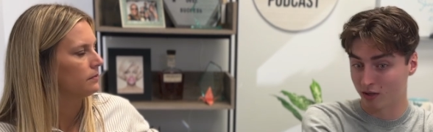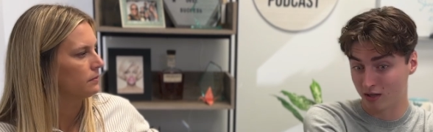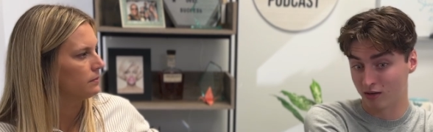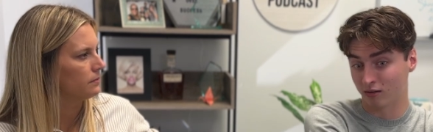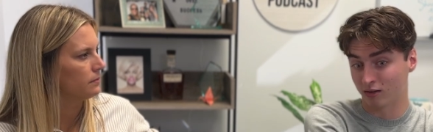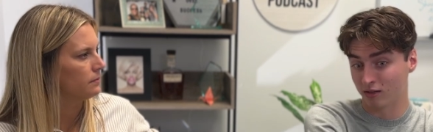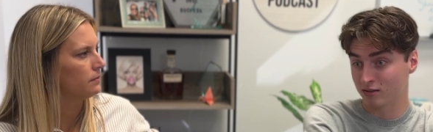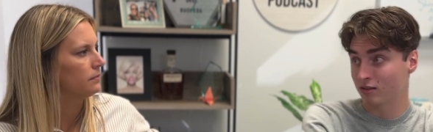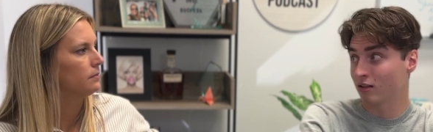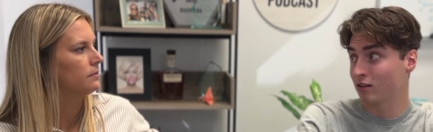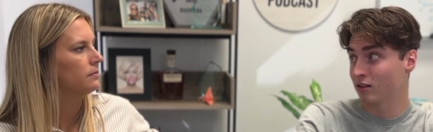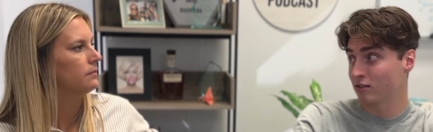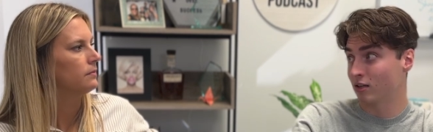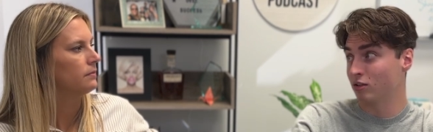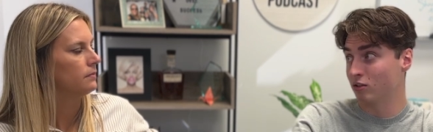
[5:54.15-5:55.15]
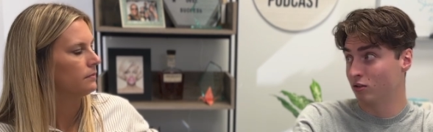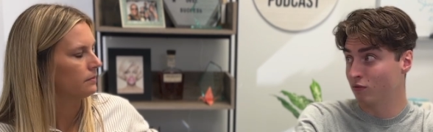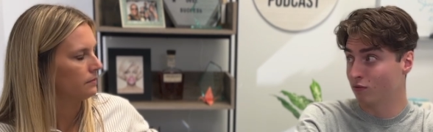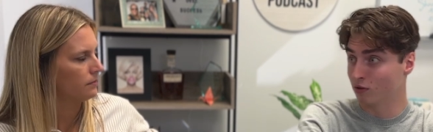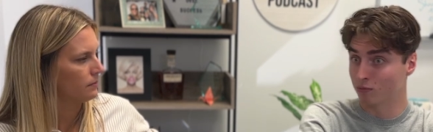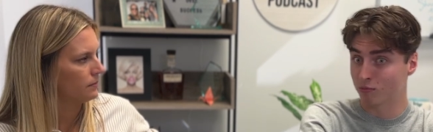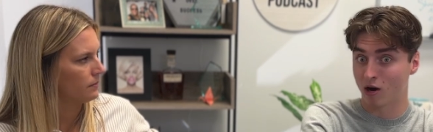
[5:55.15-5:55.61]
Speaker 1: here, these are the things I do
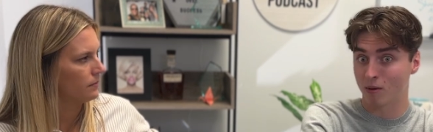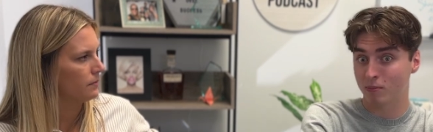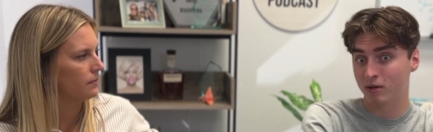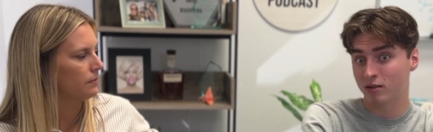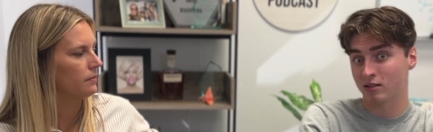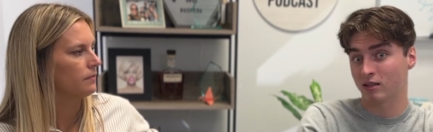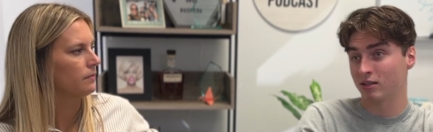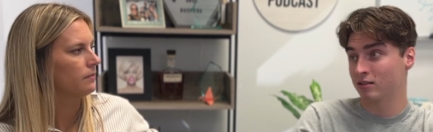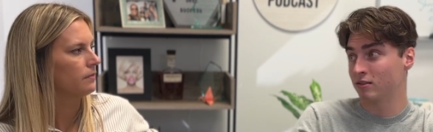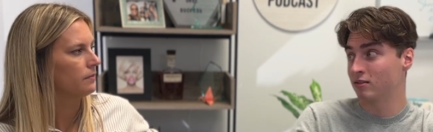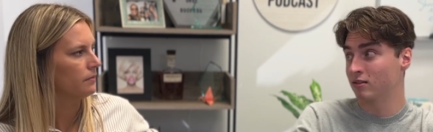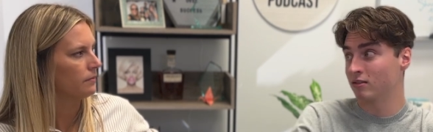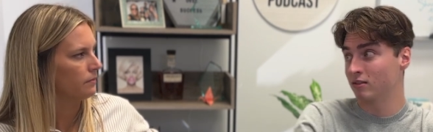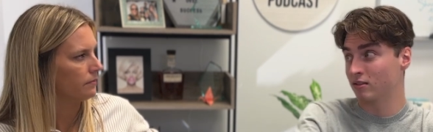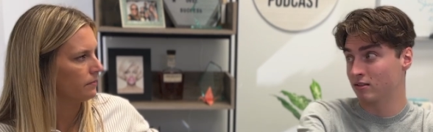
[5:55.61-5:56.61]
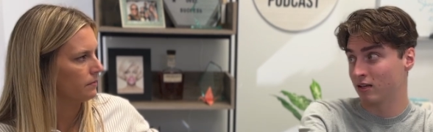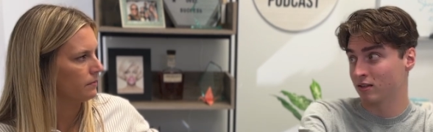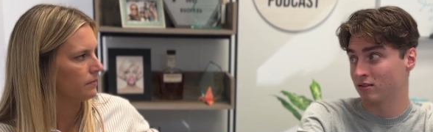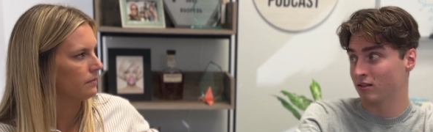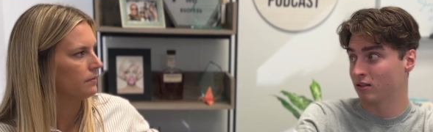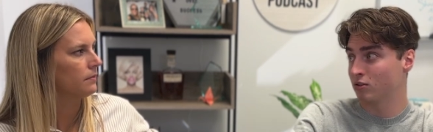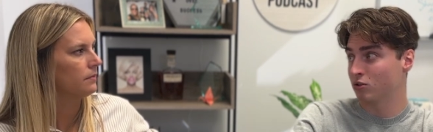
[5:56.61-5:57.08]
for the properties, and this is the success
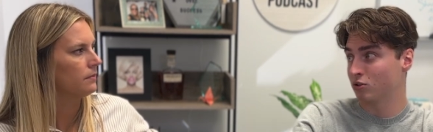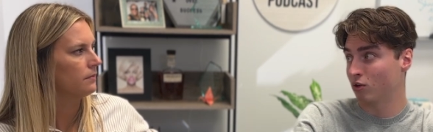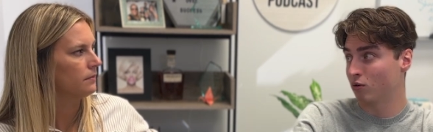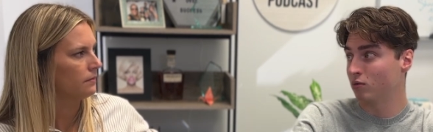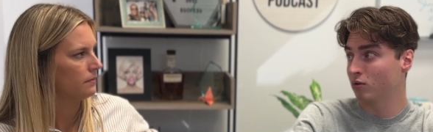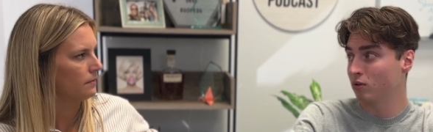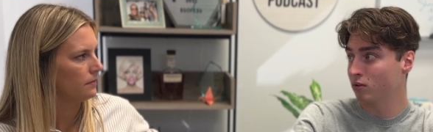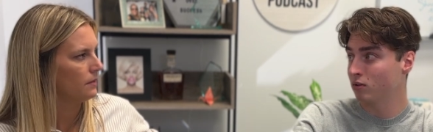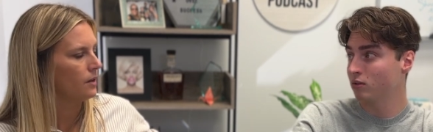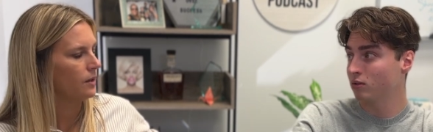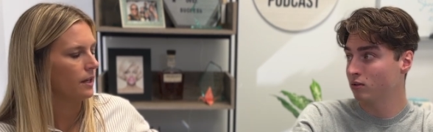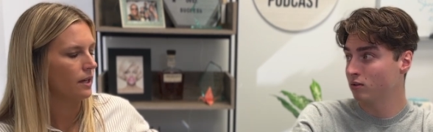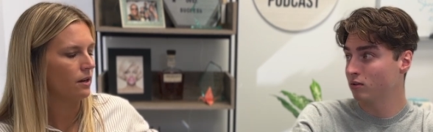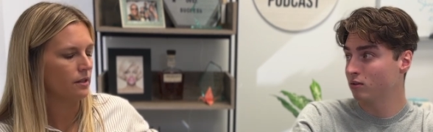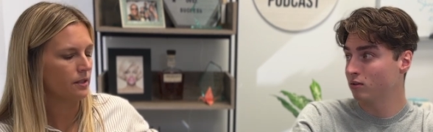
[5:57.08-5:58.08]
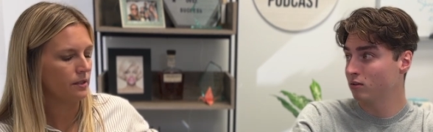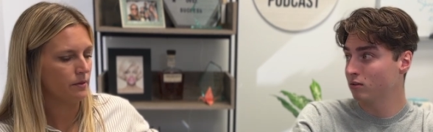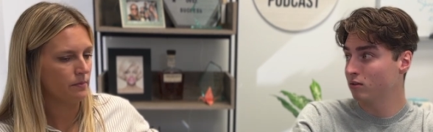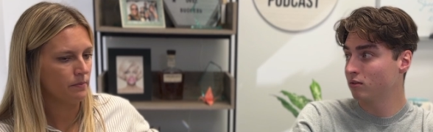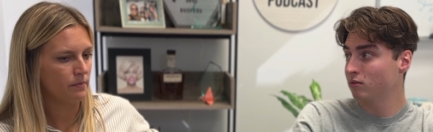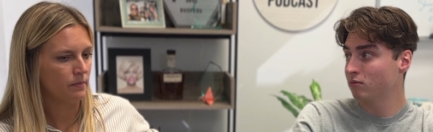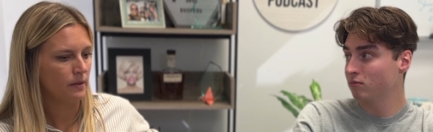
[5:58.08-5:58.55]
that it's shown.
Speaker 2: Okay,
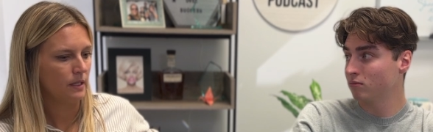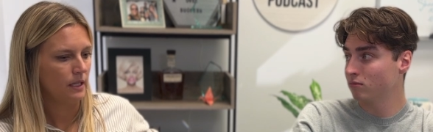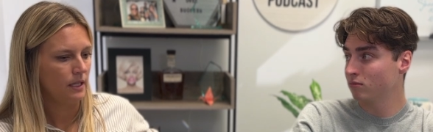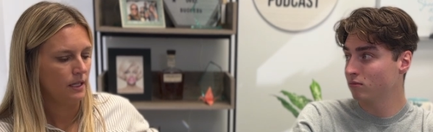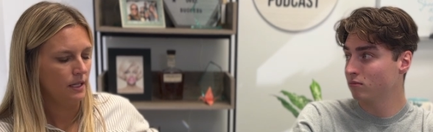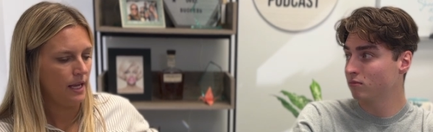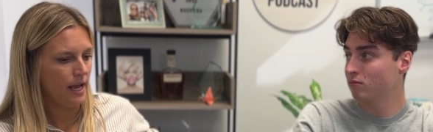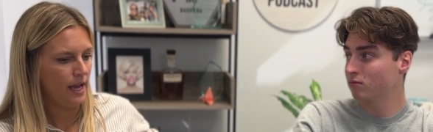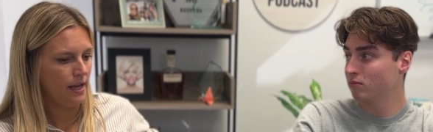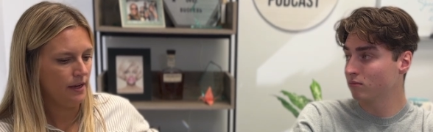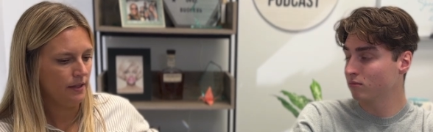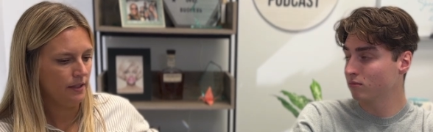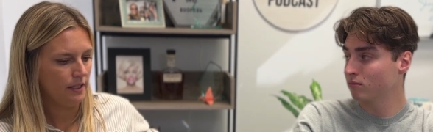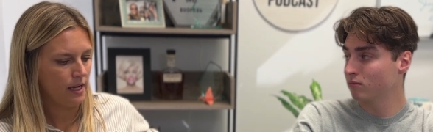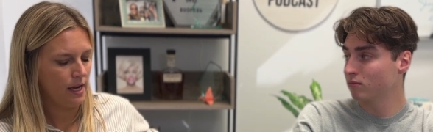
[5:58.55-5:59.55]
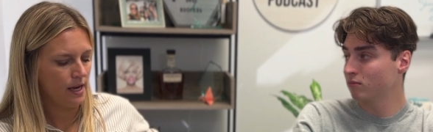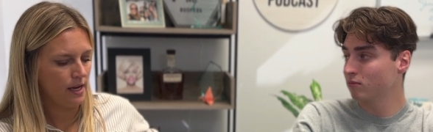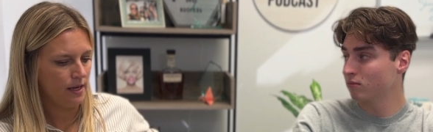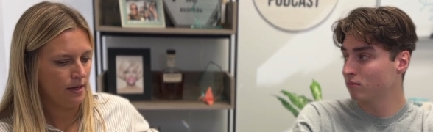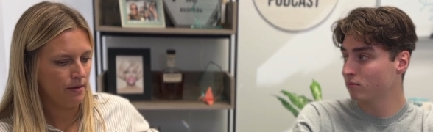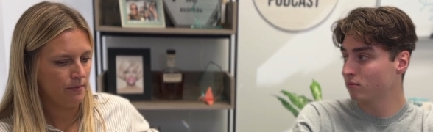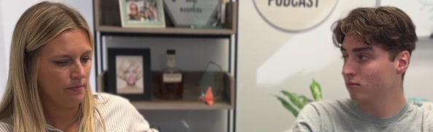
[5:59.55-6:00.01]
awesome.
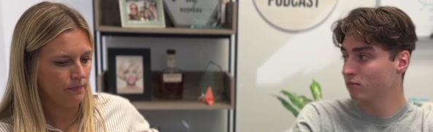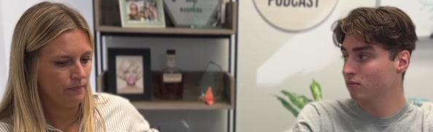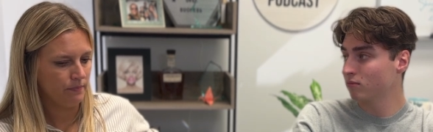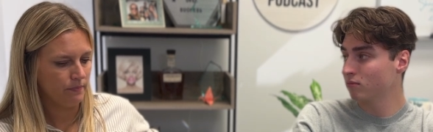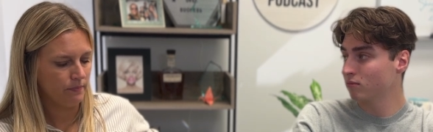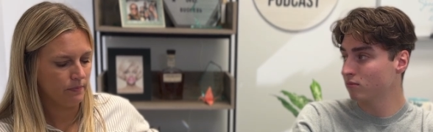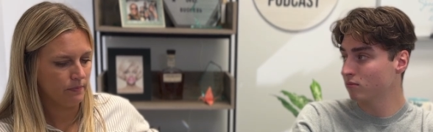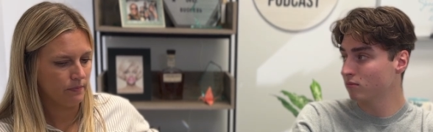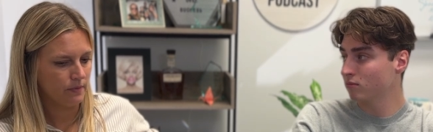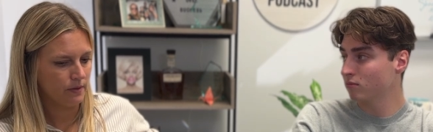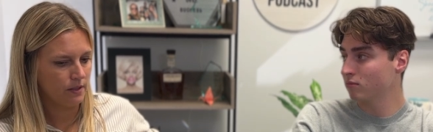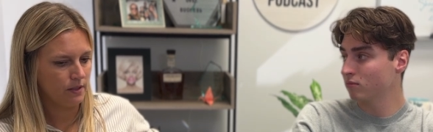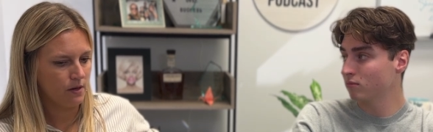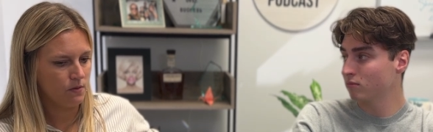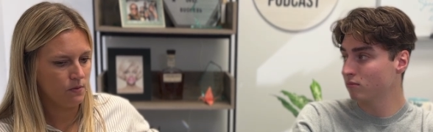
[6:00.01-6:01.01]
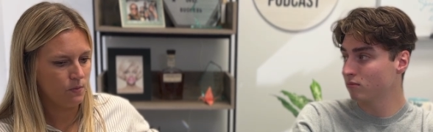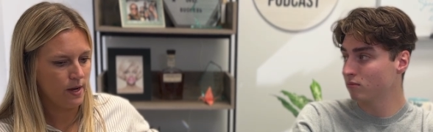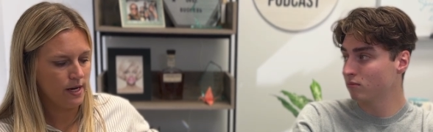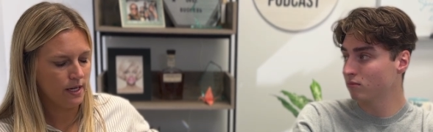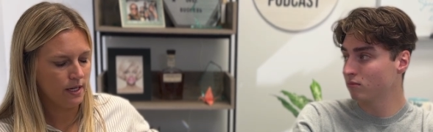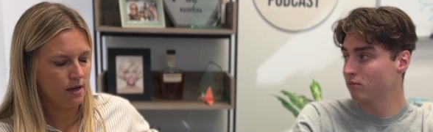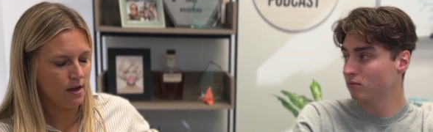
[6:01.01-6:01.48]
And so when
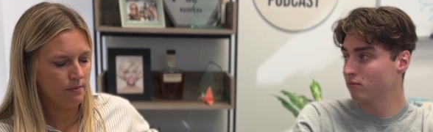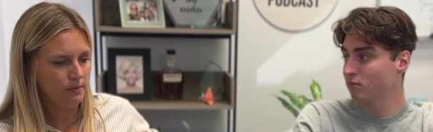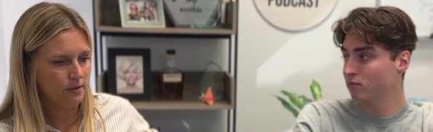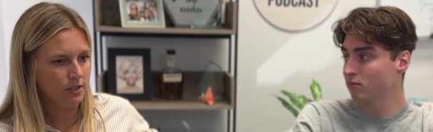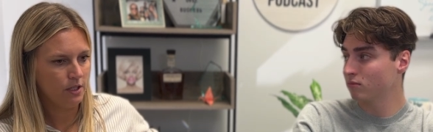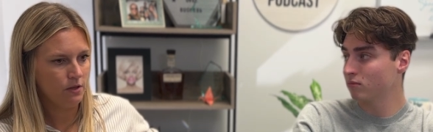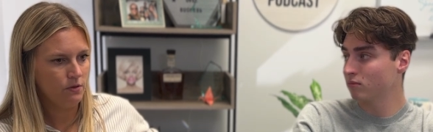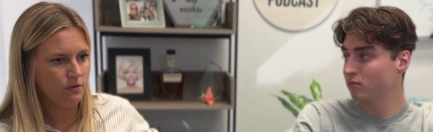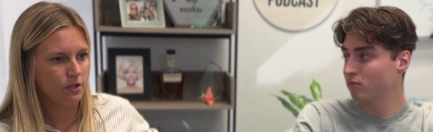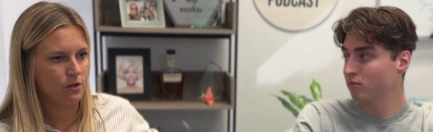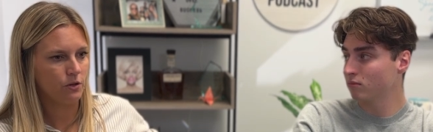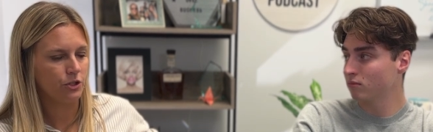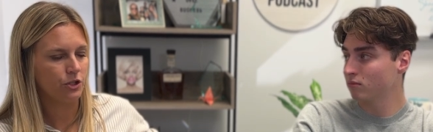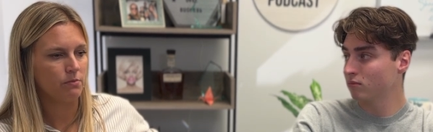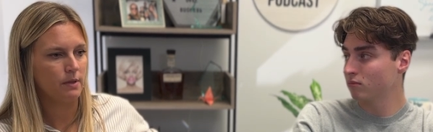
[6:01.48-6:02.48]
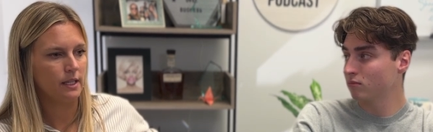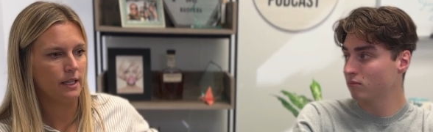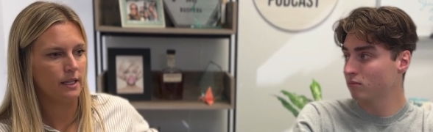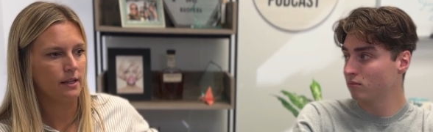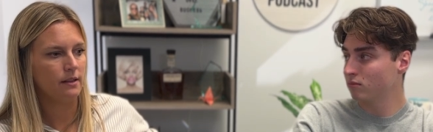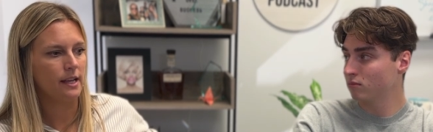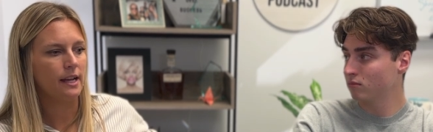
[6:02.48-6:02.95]
it comes to social
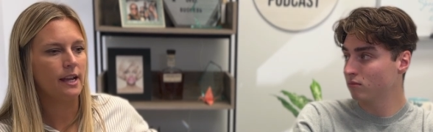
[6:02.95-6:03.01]
media, like